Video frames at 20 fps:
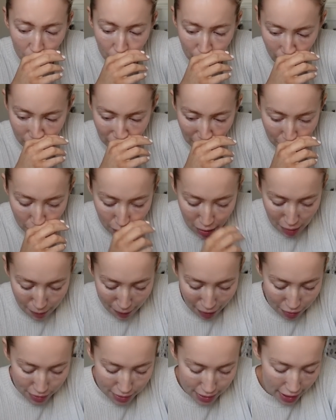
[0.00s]
build up on me
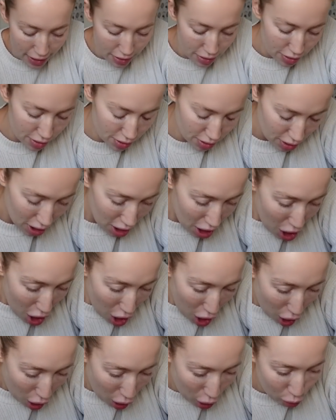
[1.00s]
about it and
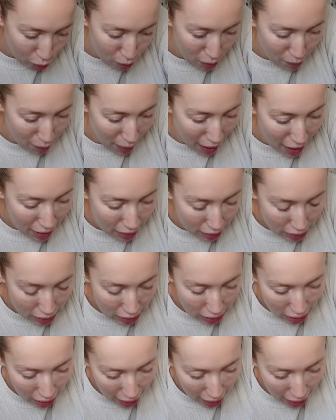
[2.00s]
hold me back,